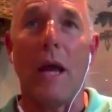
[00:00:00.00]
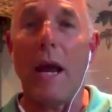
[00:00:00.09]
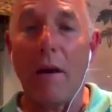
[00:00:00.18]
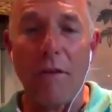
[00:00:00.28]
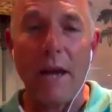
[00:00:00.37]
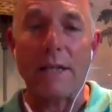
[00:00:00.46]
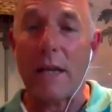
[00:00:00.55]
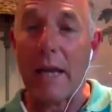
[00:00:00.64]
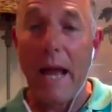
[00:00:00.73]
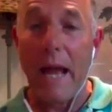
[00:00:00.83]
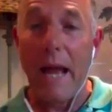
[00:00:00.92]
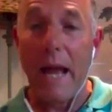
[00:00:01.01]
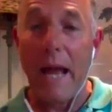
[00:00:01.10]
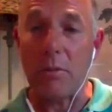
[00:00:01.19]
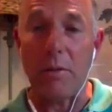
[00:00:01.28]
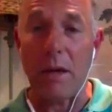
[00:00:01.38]
elevating health
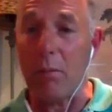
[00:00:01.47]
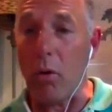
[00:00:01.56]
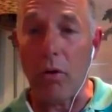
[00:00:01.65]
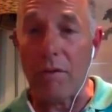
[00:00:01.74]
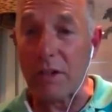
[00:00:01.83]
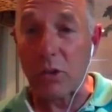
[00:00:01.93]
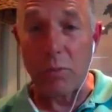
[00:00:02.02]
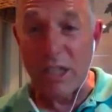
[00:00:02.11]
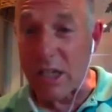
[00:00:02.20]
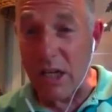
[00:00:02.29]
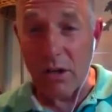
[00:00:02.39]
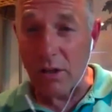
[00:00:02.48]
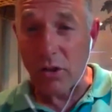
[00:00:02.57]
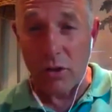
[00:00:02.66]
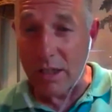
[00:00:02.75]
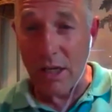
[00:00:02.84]
to being more of a
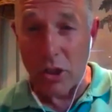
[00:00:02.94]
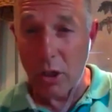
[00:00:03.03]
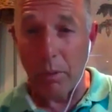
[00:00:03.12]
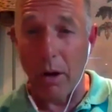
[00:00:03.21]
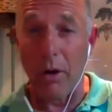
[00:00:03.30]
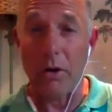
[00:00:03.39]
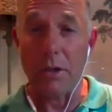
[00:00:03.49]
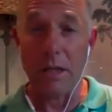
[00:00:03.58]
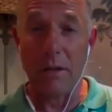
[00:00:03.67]
strategic priority in